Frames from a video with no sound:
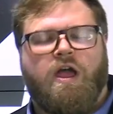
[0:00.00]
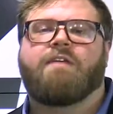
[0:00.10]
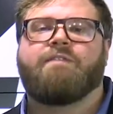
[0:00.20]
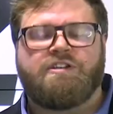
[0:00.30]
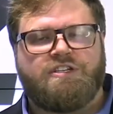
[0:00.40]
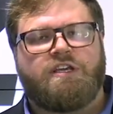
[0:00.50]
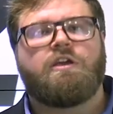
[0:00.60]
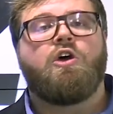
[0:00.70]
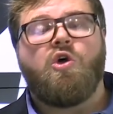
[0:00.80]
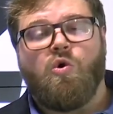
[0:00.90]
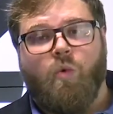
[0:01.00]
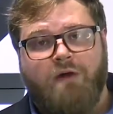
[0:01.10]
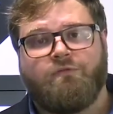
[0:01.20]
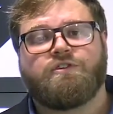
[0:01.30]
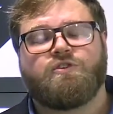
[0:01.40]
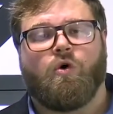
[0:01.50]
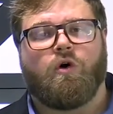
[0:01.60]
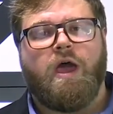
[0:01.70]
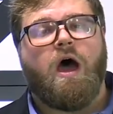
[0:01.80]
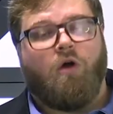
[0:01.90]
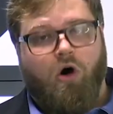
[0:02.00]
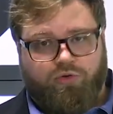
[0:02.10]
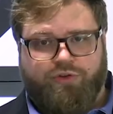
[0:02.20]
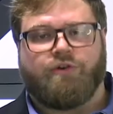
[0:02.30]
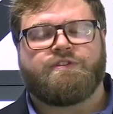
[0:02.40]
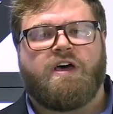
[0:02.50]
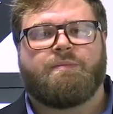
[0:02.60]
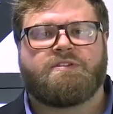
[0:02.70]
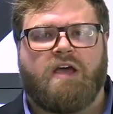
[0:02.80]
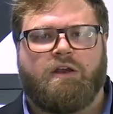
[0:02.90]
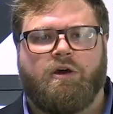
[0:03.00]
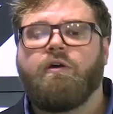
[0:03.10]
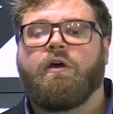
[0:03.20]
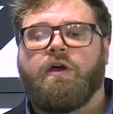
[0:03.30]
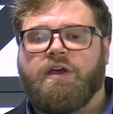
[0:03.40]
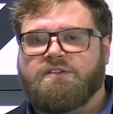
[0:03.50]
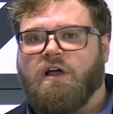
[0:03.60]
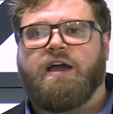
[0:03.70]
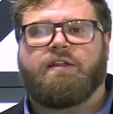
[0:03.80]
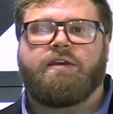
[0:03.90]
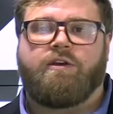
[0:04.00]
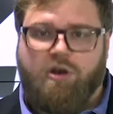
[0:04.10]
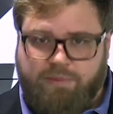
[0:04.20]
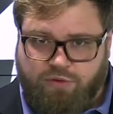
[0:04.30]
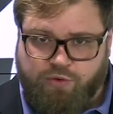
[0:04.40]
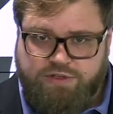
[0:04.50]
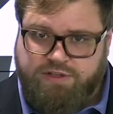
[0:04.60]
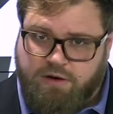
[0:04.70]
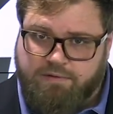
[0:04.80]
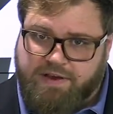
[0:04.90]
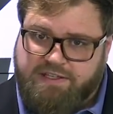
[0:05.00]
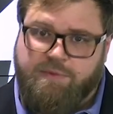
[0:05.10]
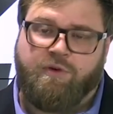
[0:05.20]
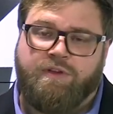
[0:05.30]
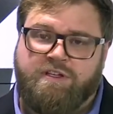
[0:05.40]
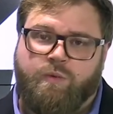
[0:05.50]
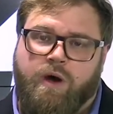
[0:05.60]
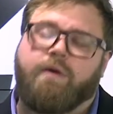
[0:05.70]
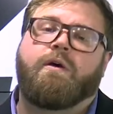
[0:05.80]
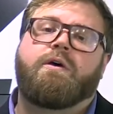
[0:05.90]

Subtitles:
and eventually whoever is caught out holding onto that potato is likely going to be losing their investment on this one.